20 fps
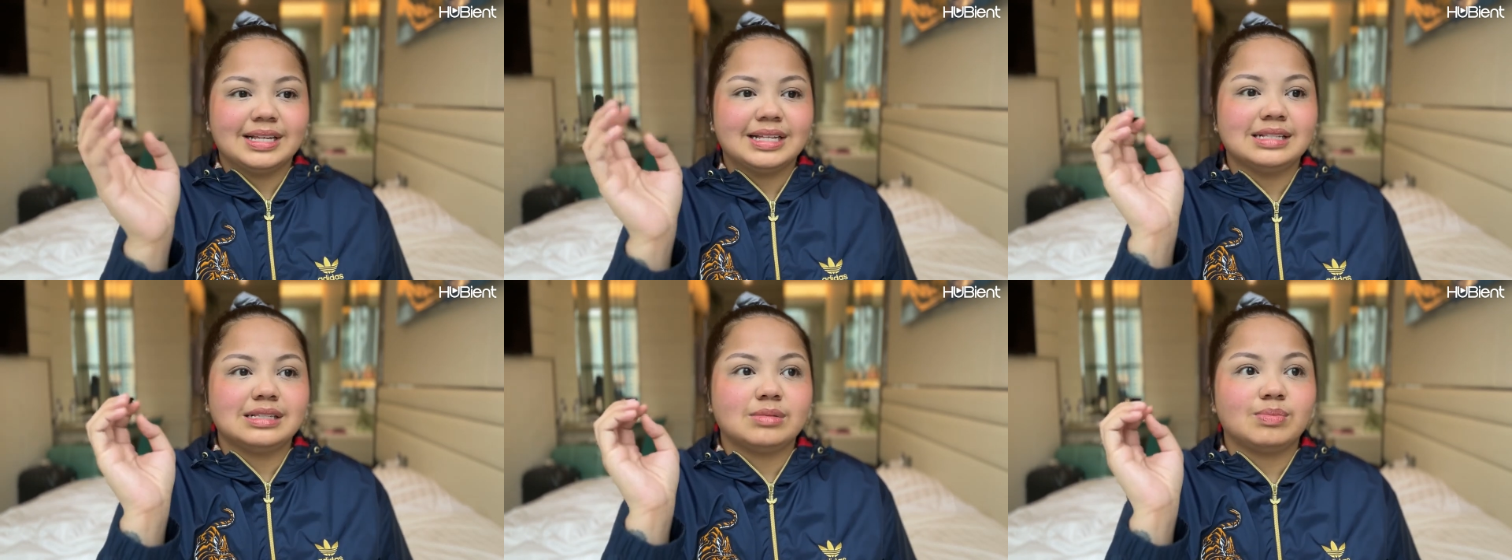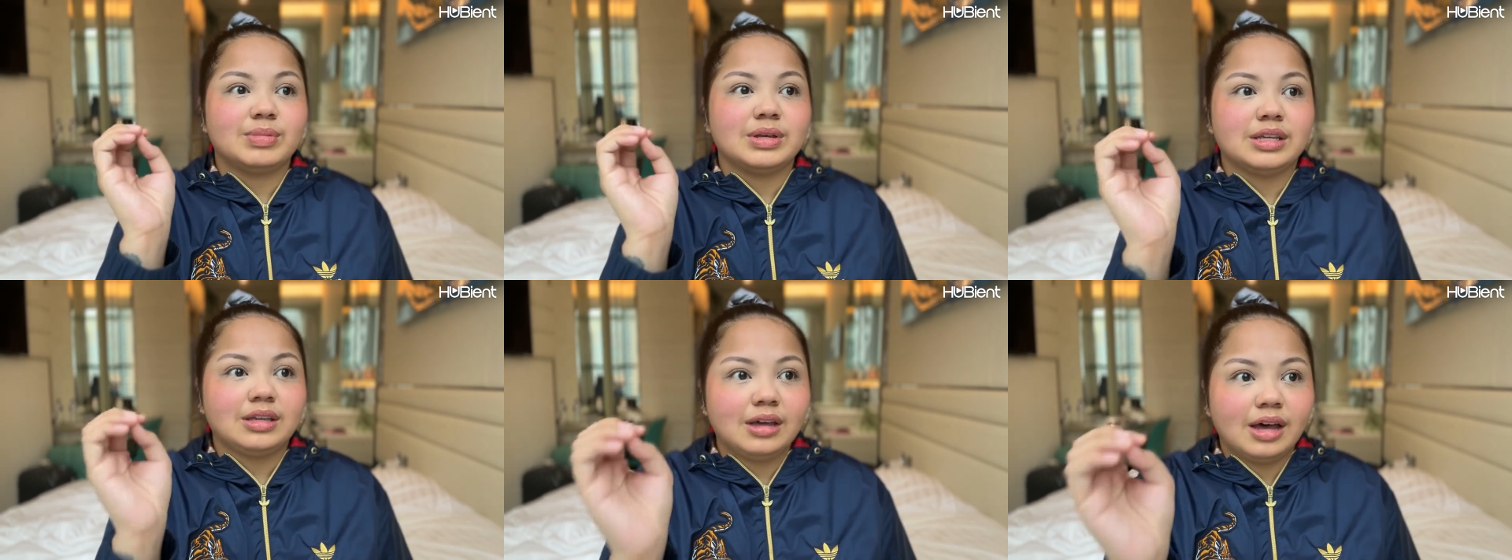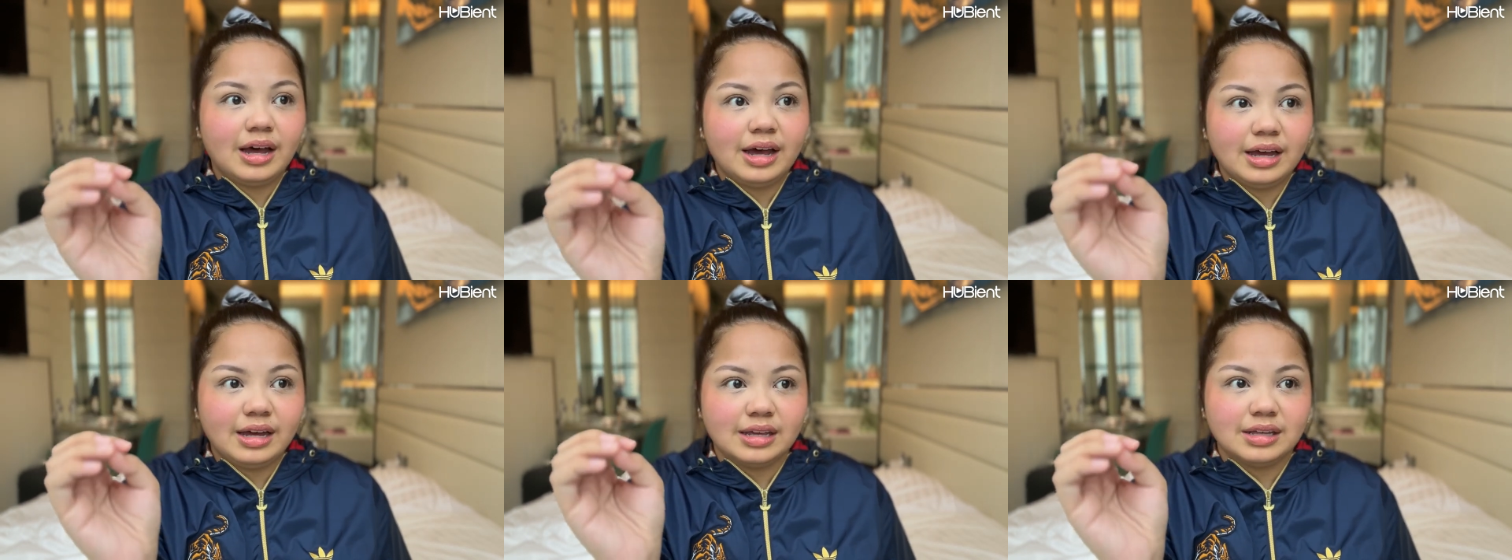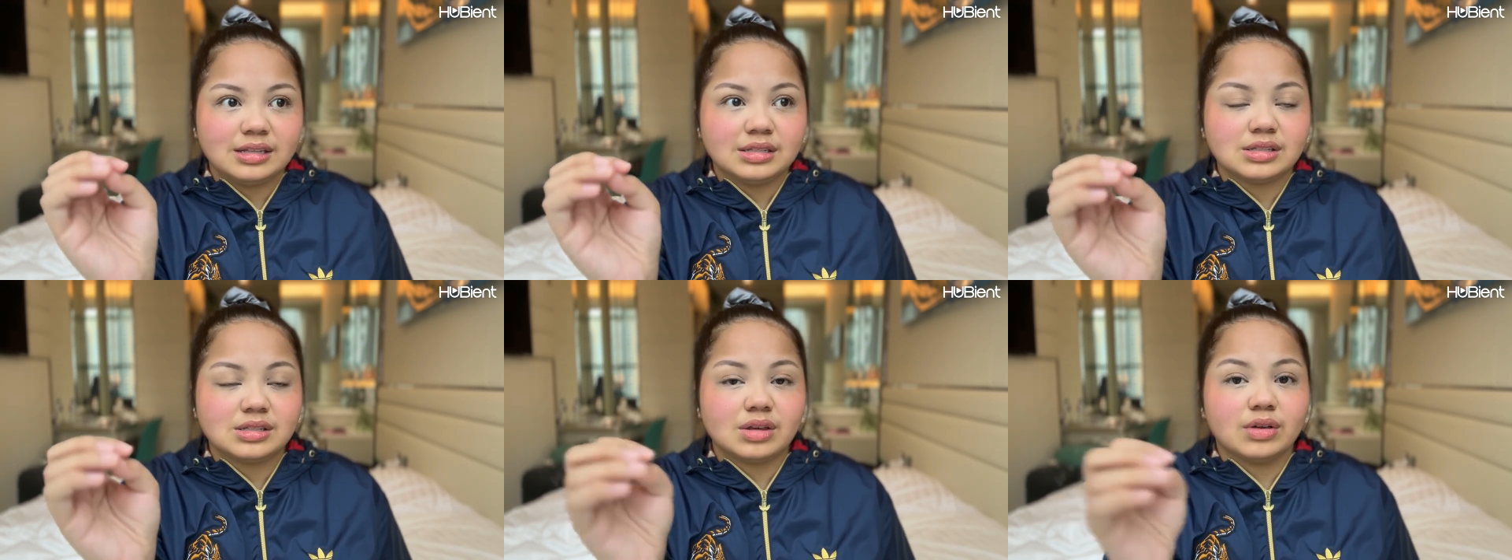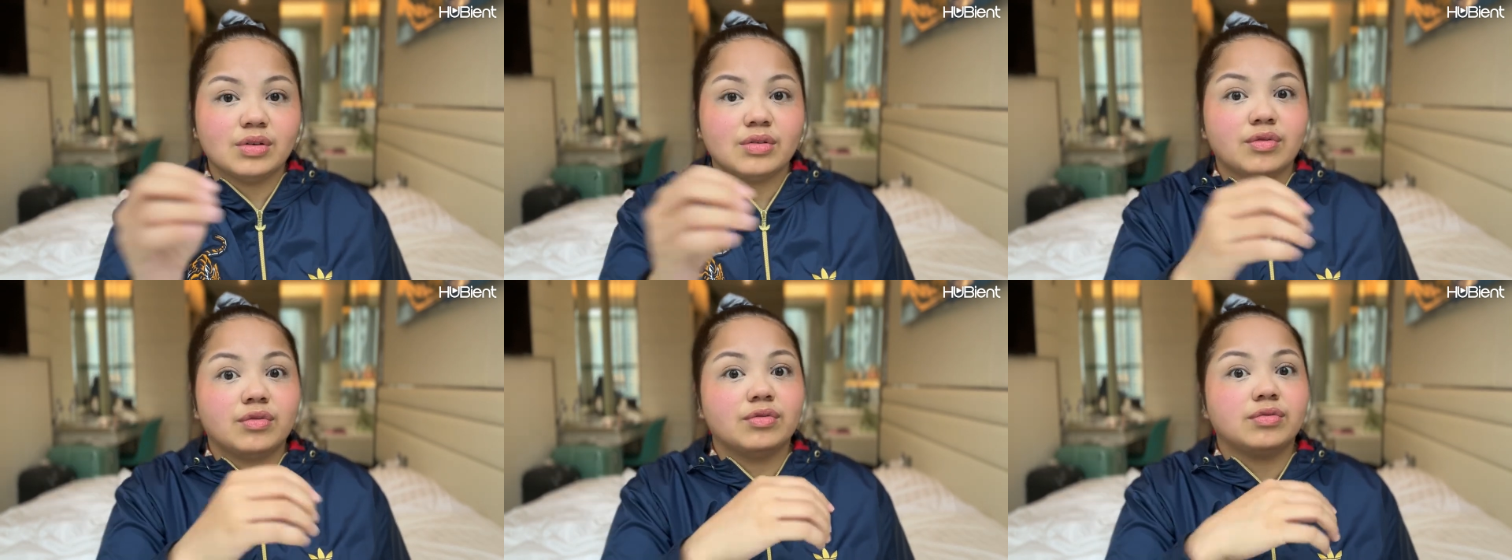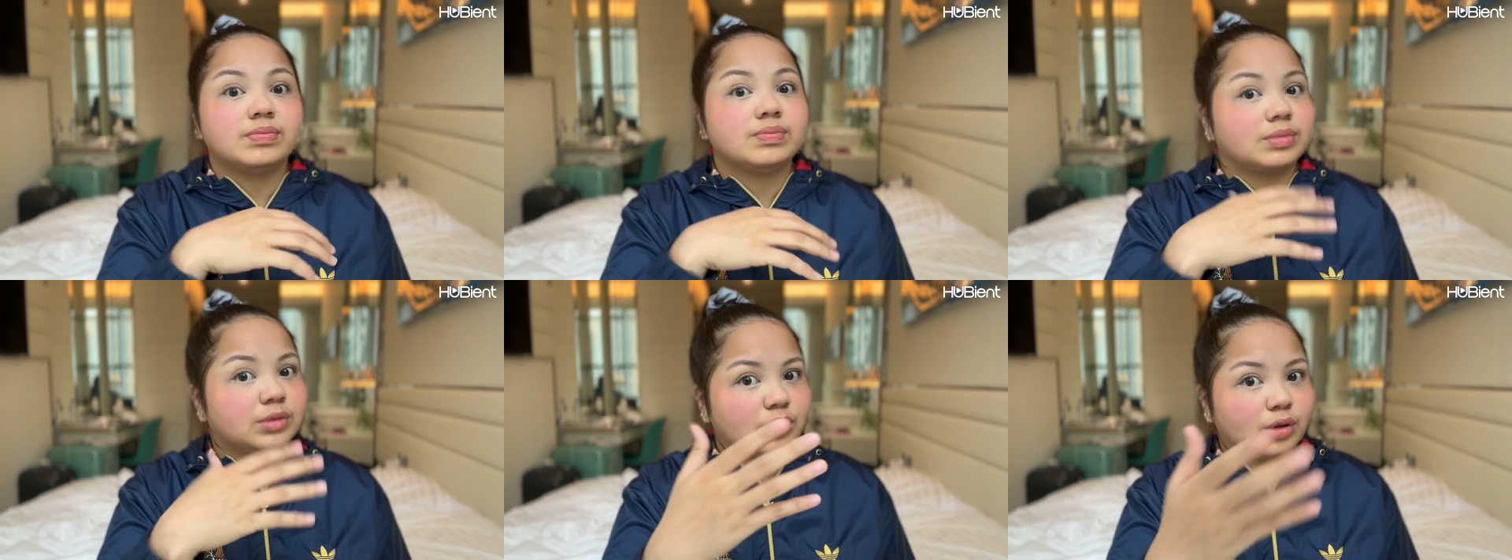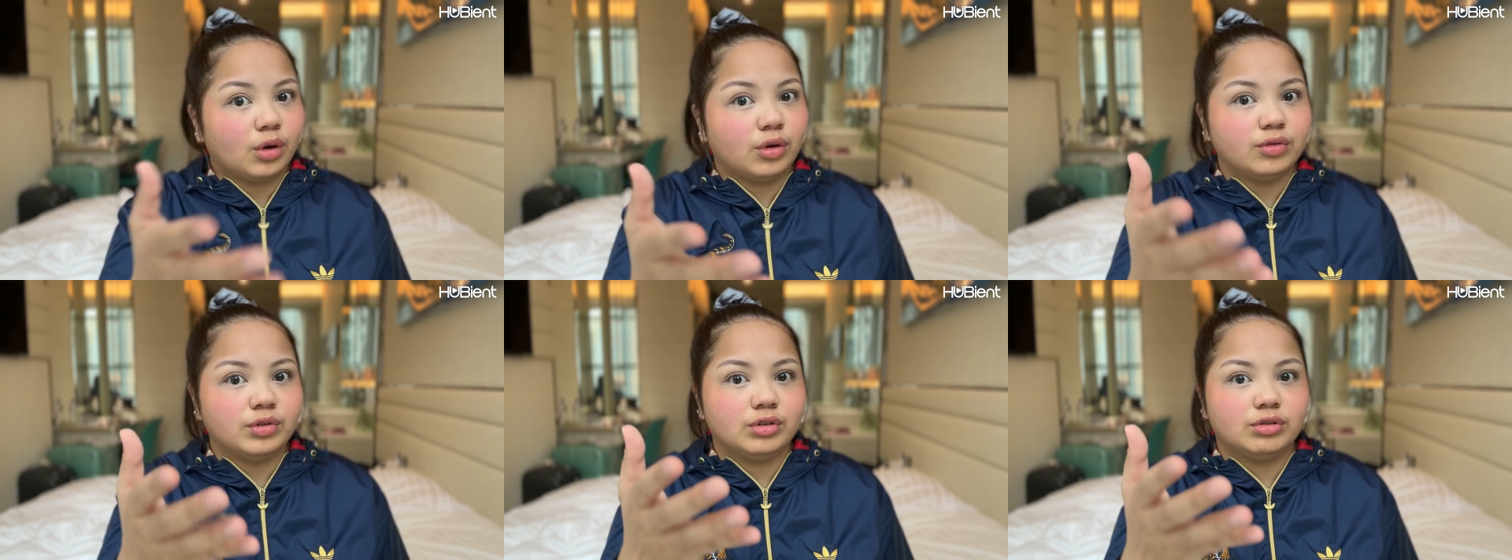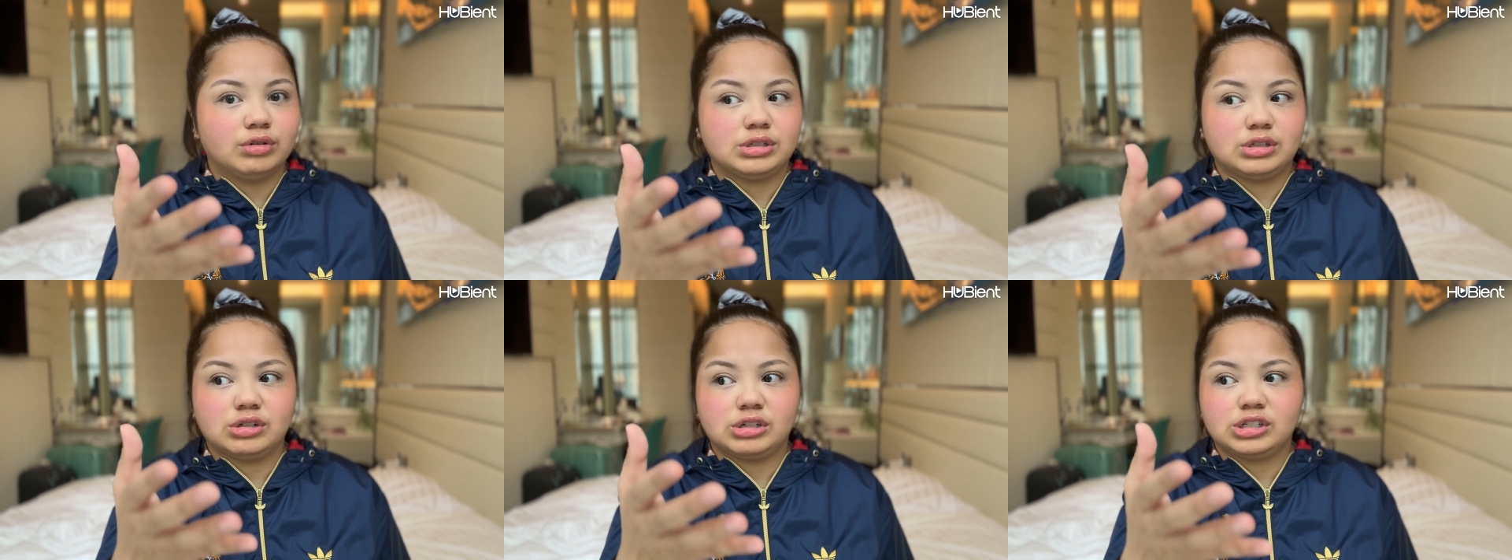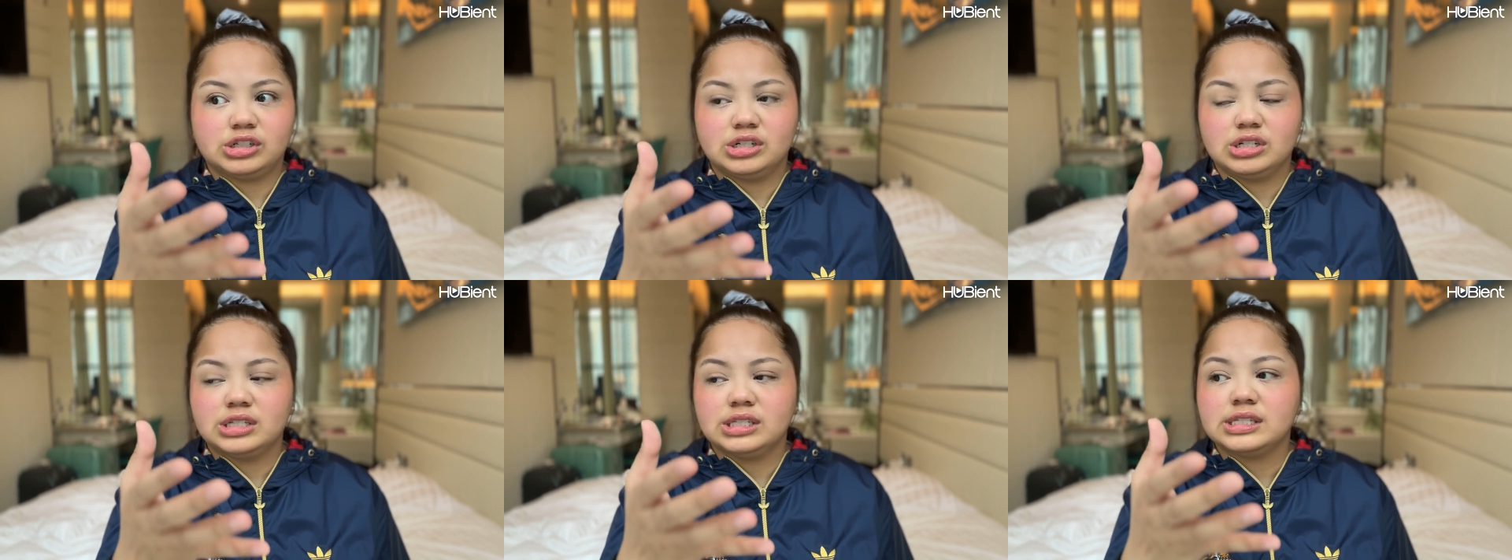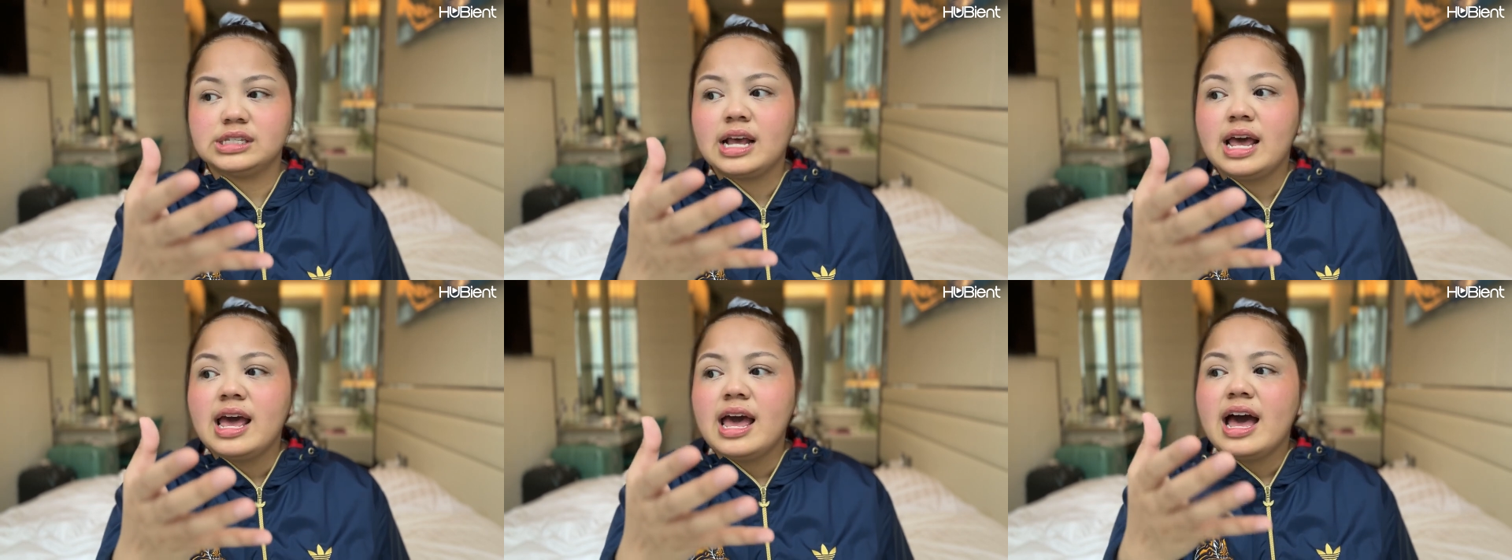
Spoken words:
is because of COVID restrictions.